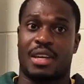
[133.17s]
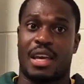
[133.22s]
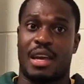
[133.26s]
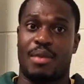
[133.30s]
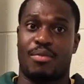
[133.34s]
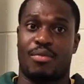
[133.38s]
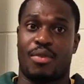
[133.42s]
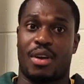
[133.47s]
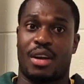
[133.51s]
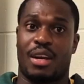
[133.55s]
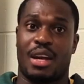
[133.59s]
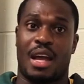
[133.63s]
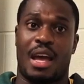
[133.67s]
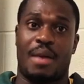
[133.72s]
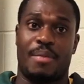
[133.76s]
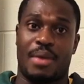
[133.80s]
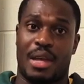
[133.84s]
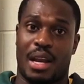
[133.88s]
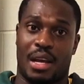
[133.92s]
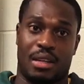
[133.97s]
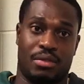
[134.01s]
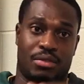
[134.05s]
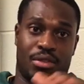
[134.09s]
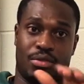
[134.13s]
came running at
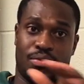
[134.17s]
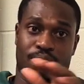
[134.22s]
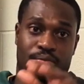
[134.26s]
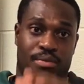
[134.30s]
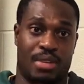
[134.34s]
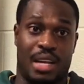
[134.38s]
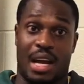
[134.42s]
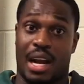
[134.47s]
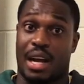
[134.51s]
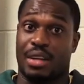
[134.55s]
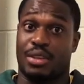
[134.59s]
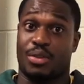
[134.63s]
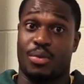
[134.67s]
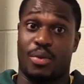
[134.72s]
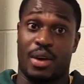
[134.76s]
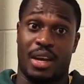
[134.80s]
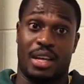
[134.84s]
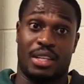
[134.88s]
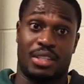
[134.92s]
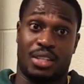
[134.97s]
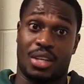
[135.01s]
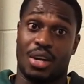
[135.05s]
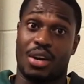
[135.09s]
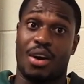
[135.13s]
me, and I got out the
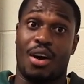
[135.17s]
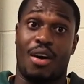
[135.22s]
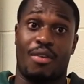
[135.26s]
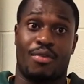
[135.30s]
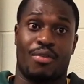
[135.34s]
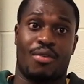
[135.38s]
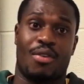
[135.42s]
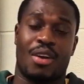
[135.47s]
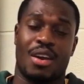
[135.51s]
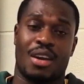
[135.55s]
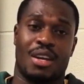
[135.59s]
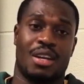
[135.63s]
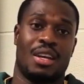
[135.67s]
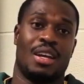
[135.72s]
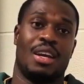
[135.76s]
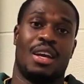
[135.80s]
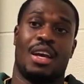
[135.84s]
way and took off running.